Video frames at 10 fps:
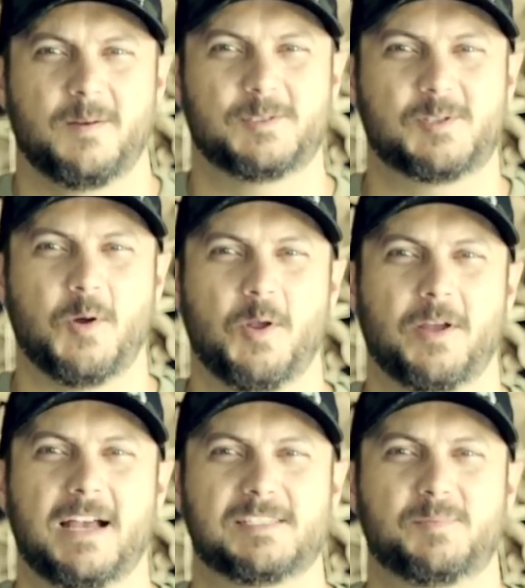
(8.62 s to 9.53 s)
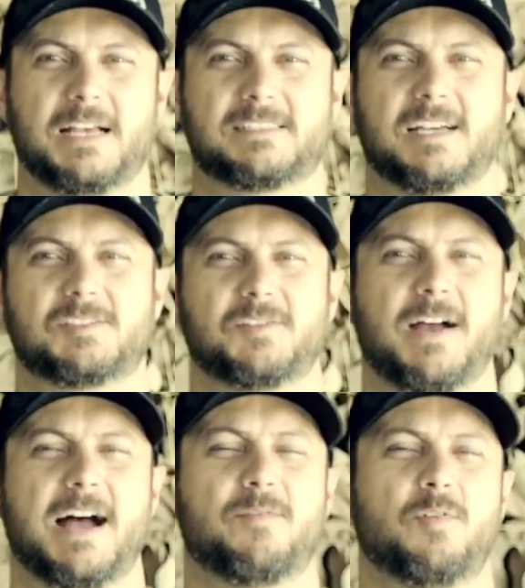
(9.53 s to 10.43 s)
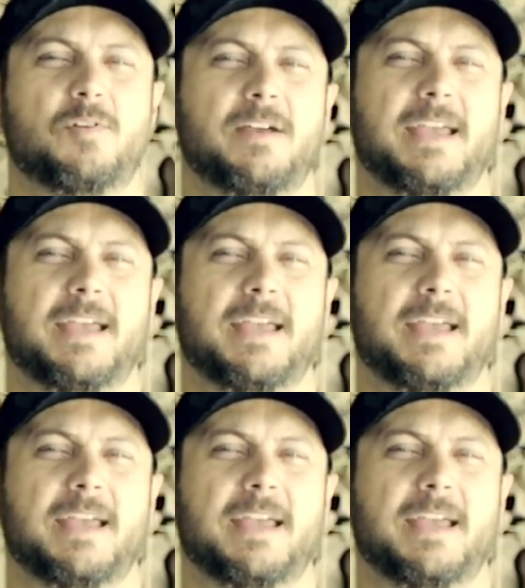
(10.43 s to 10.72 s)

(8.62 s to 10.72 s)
What's going on, guys? Black Scout Survival,